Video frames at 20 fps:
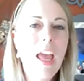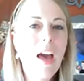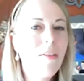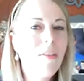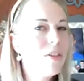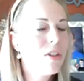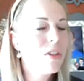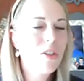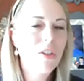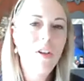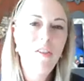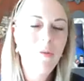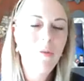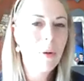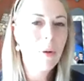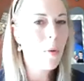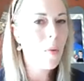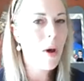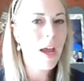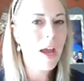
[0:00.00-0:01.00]
I have to
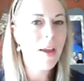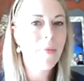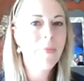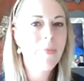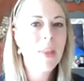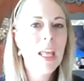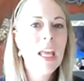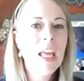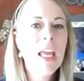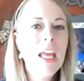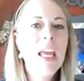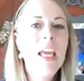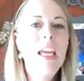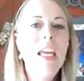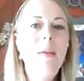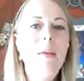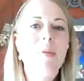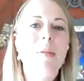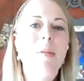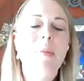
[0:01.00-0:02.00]
serve my why.
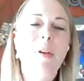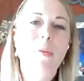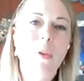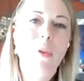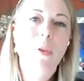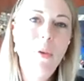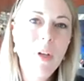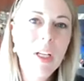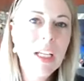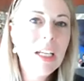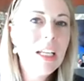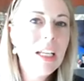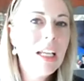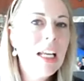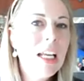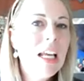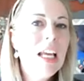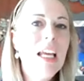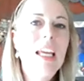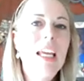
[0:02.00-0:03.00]
It keeps me rooted.